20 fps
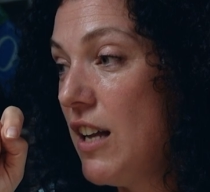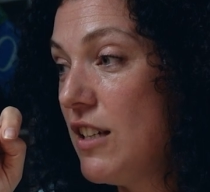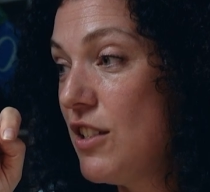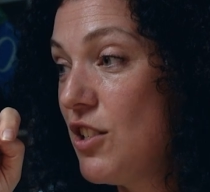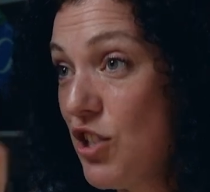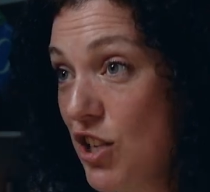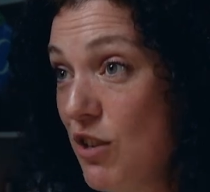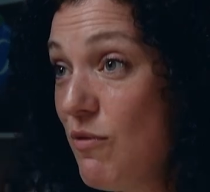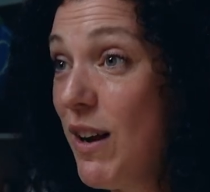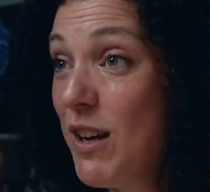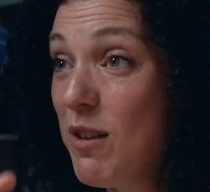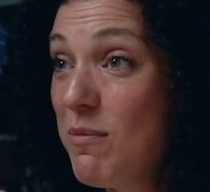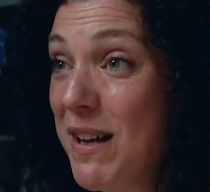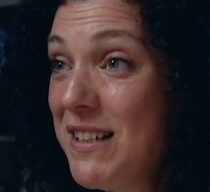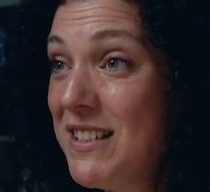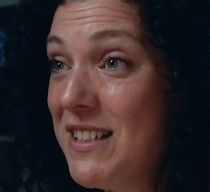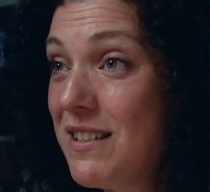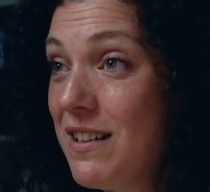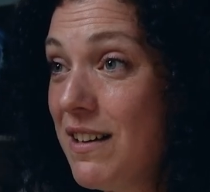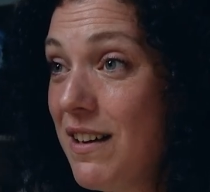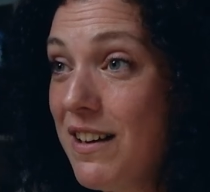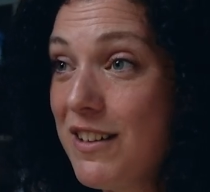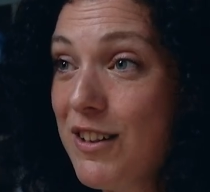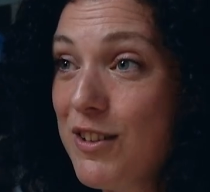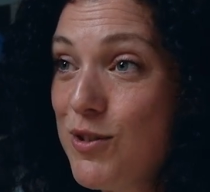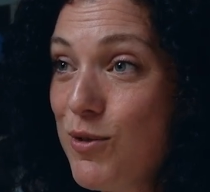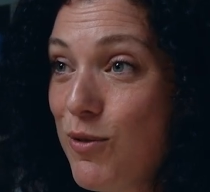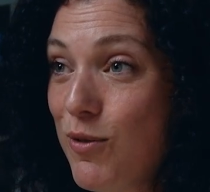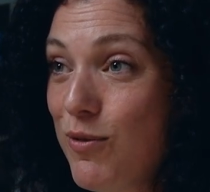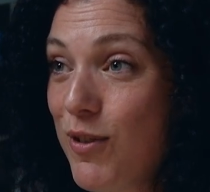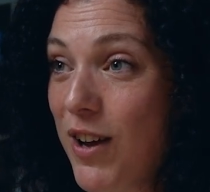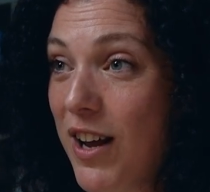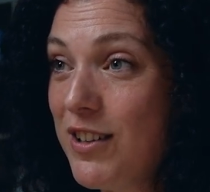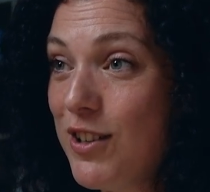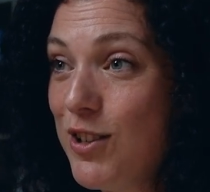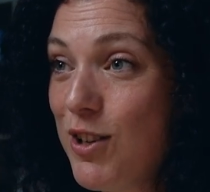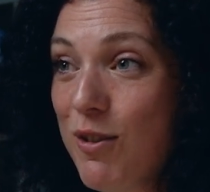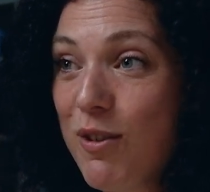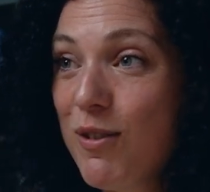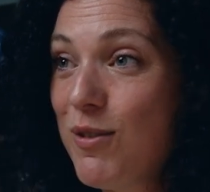And she recommended her, and I sort of kind
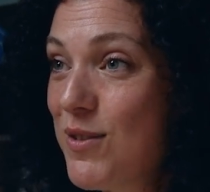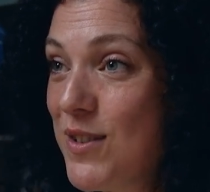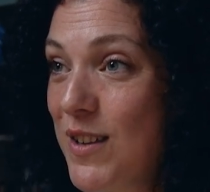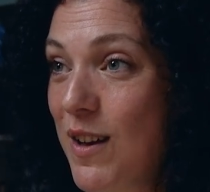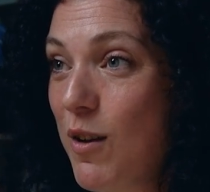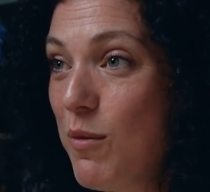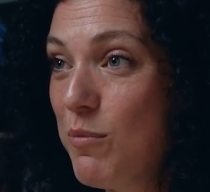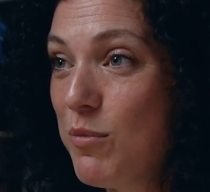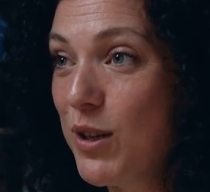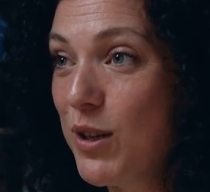of knew her and was like, oh,